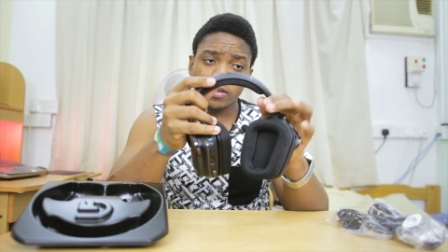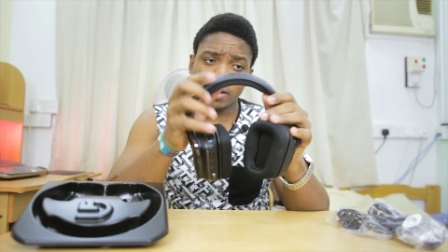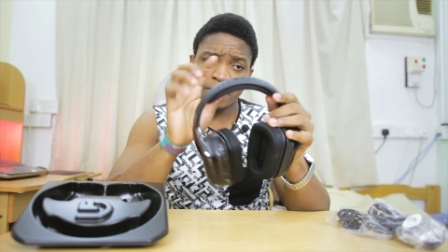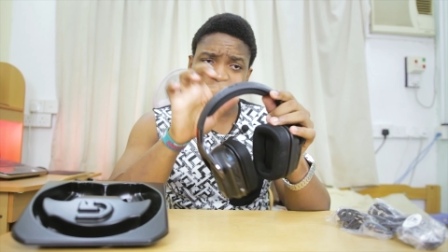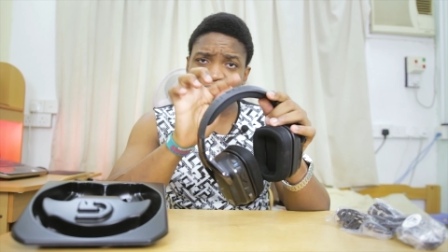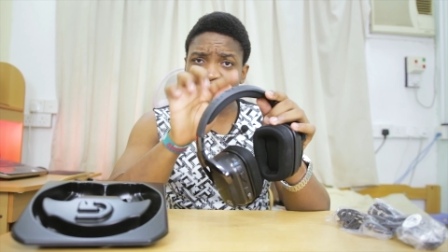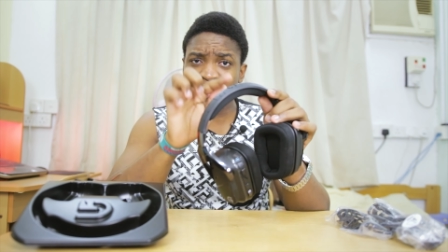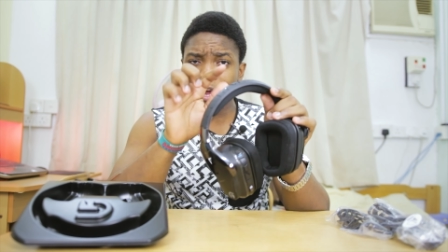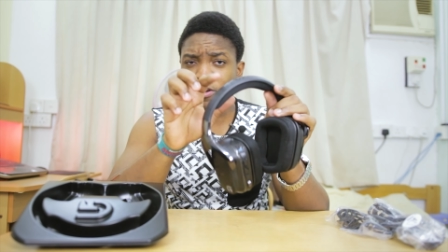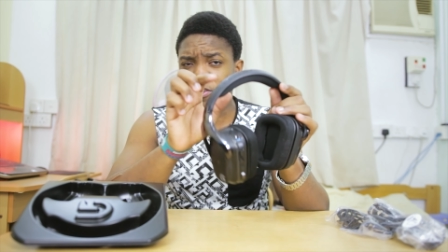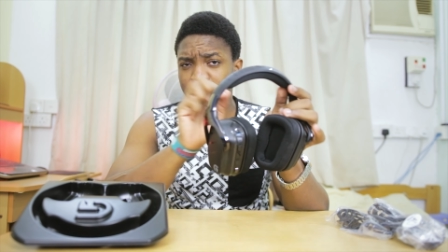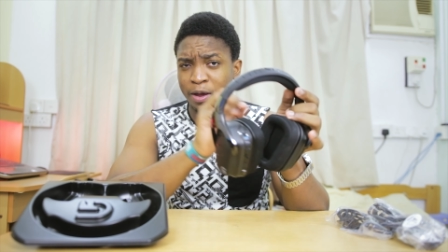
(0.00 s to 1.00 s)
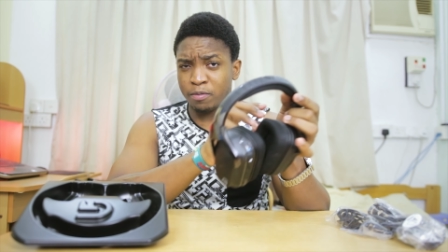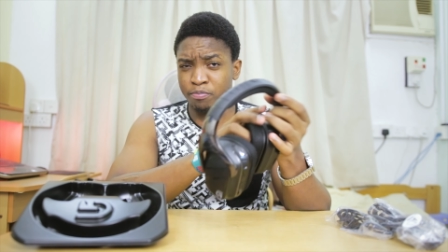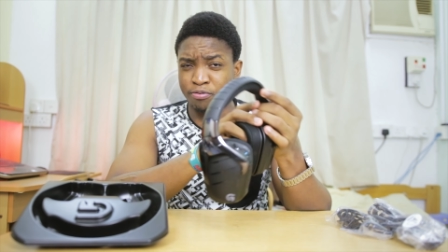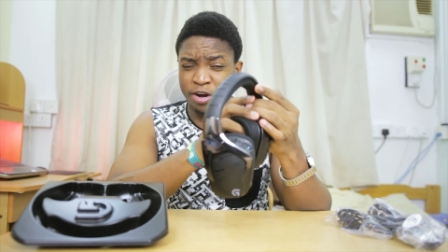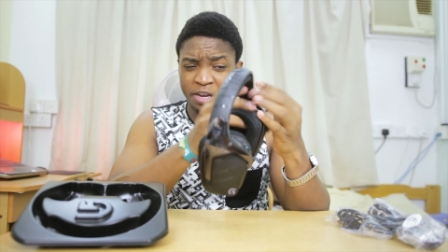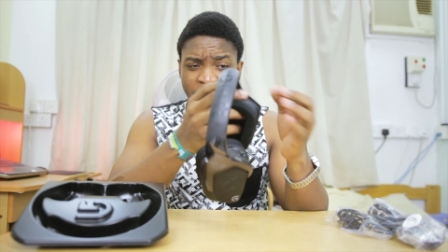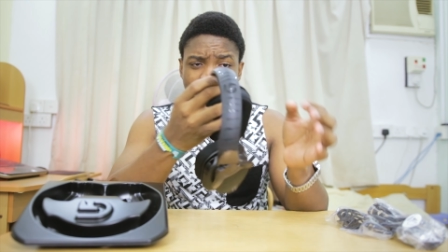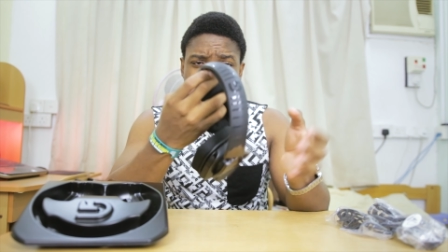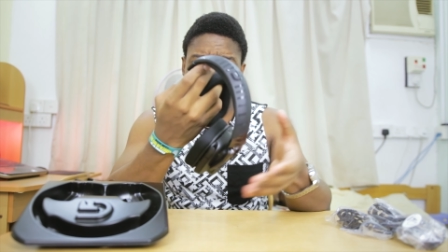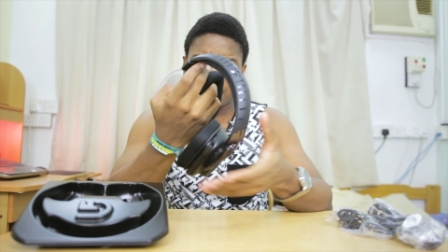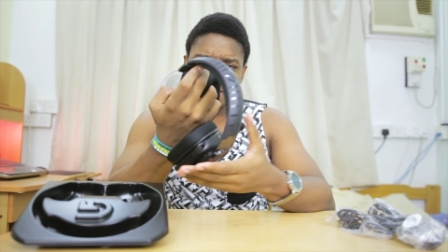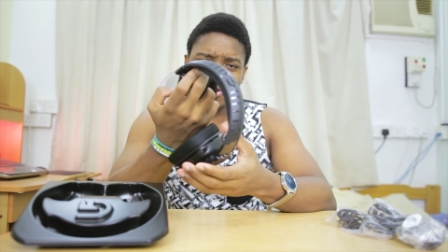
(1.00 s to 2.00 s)
So I'm actually scared this might break.
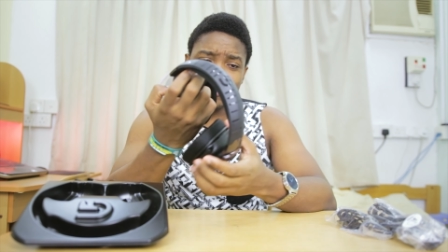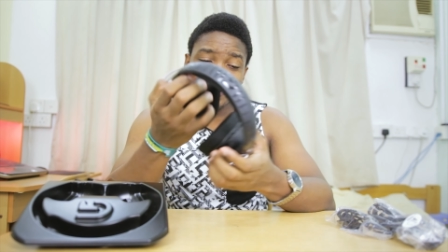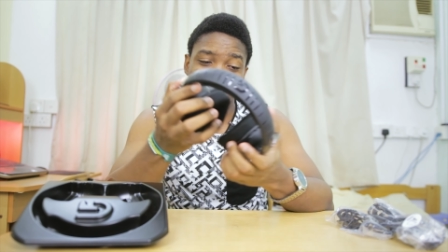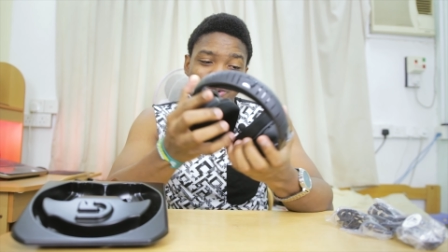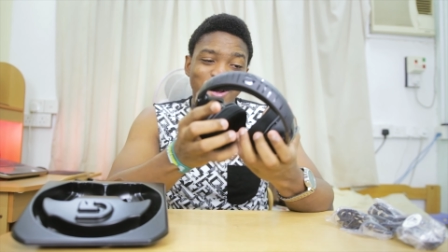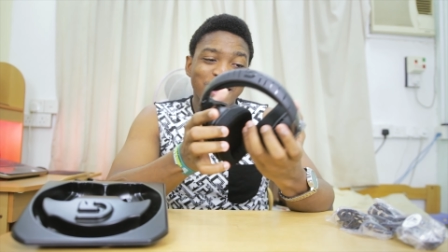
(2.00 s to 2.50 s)
I don't know.